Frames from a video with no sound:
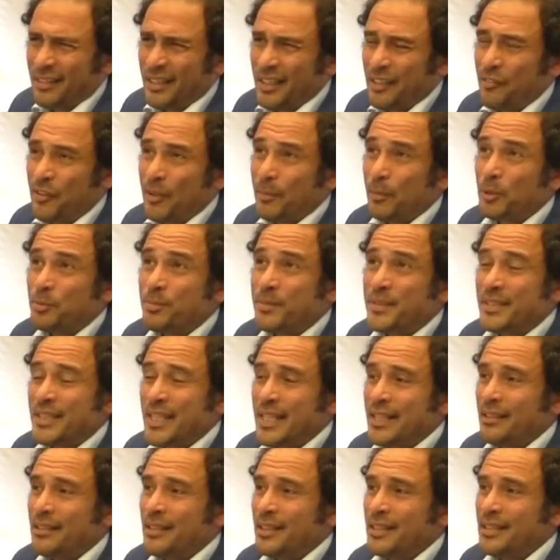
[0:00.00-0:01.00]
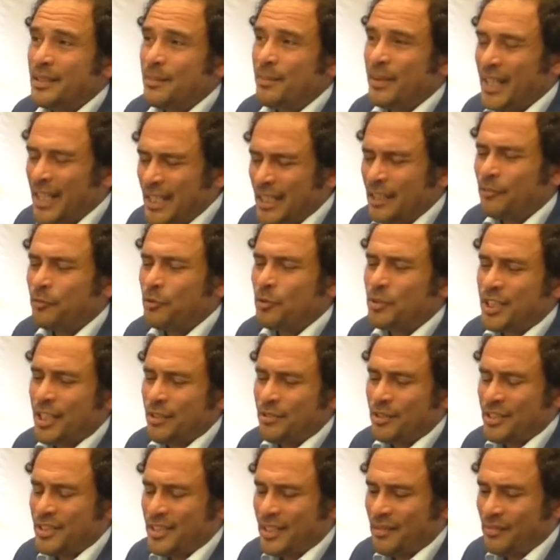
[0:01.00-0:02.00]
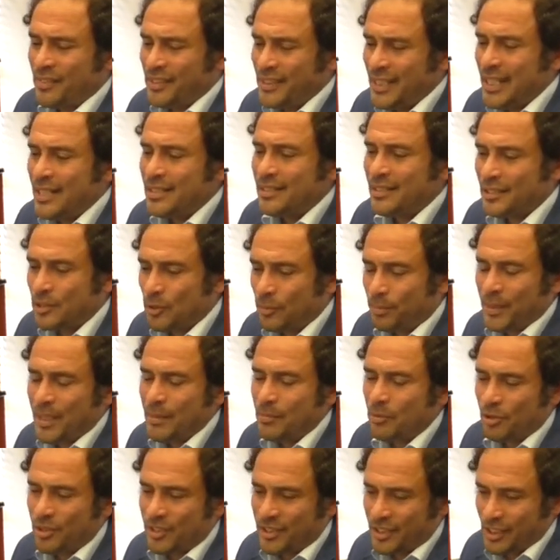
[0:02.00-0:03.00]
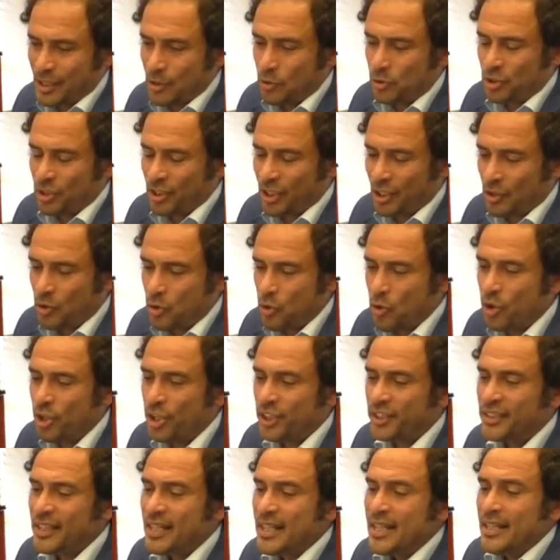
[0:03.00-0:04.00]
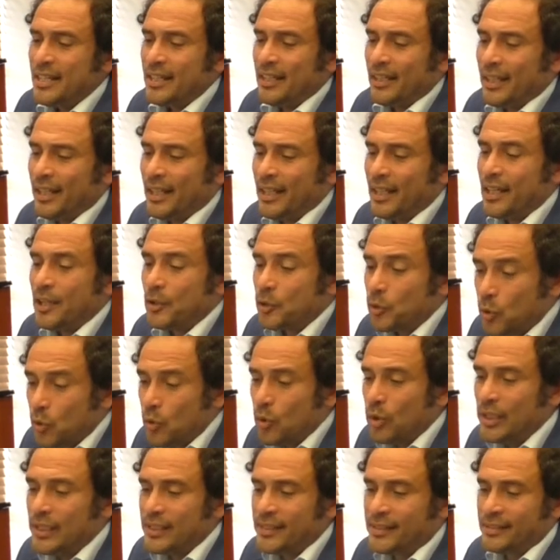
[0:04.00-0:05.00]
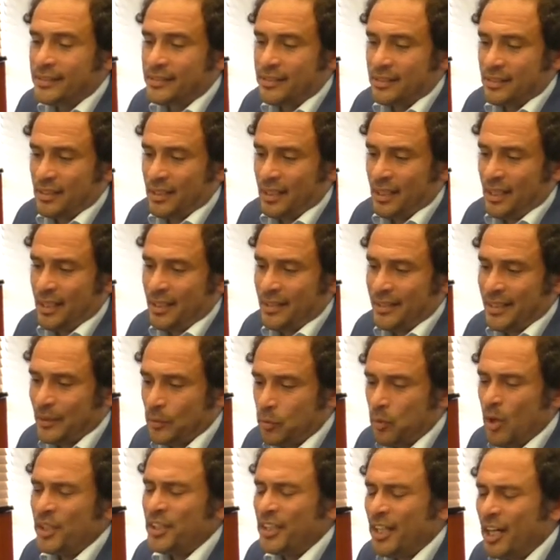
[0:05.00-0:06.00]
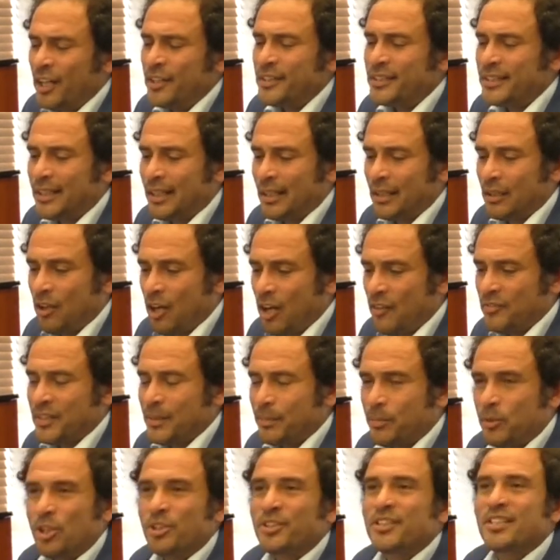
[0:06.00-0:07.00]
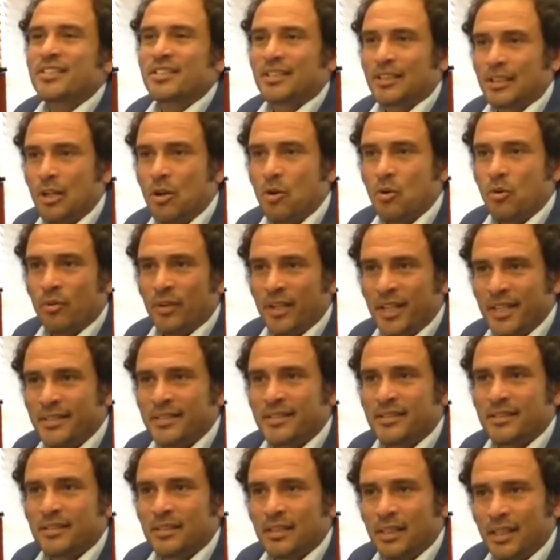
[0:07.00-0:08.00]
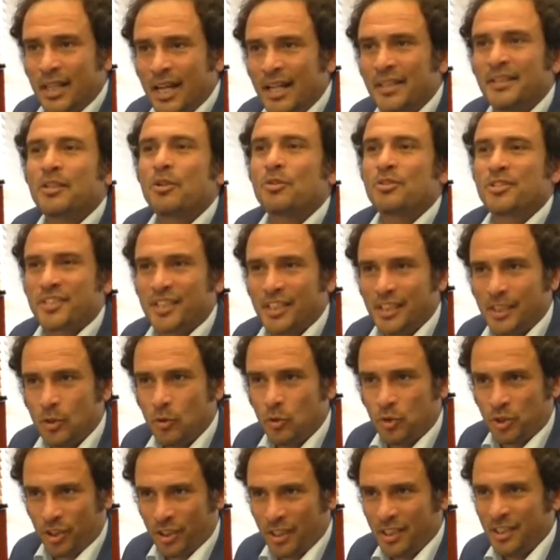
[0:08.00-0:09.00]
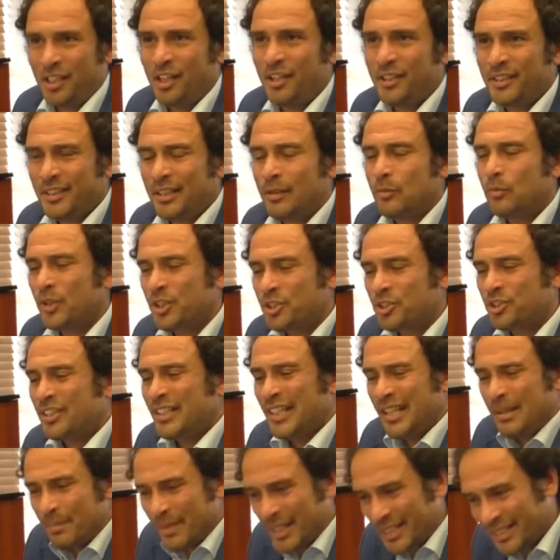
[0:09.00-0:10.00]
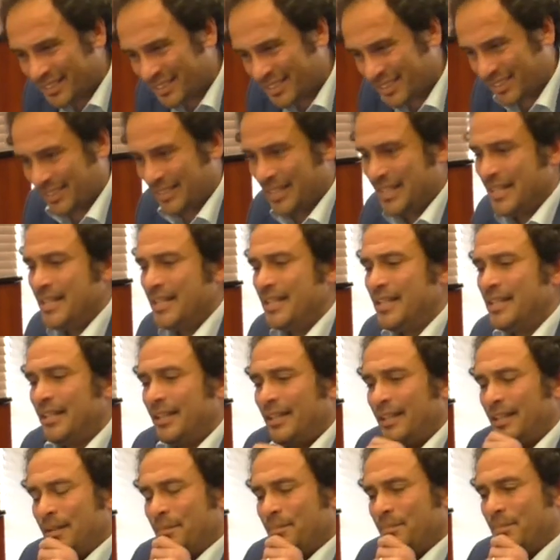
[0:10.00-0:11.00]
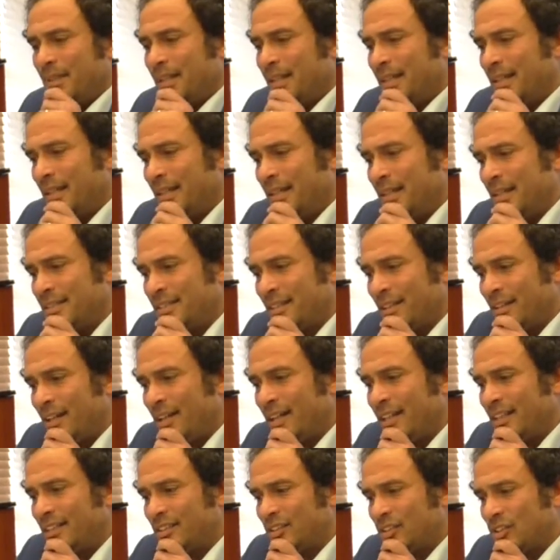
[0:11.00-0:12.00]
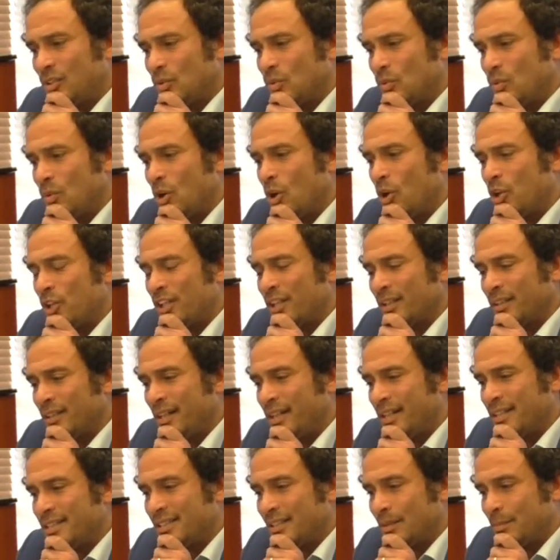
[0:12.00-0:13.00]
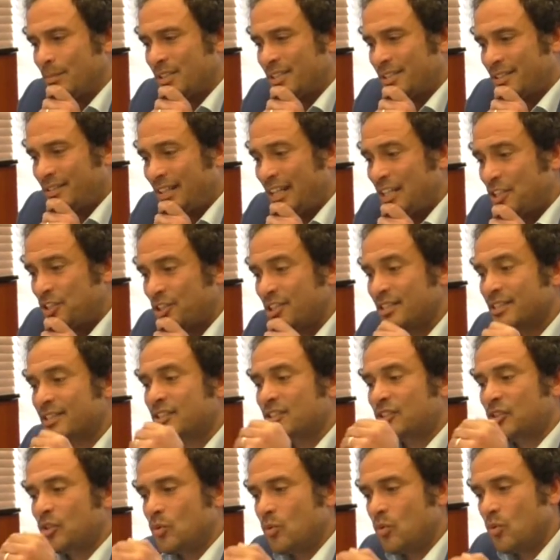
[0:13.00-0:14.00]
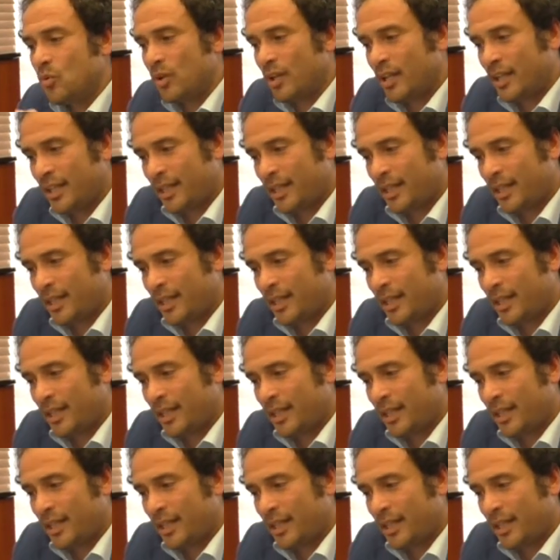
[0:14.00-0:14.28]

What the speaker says: if I'm not mistaken, in the beginning of 2017, the Supreme Constitutional Court ruled that one article of the protest law is unconstitutional, an article which limits the right to organize demonstrations to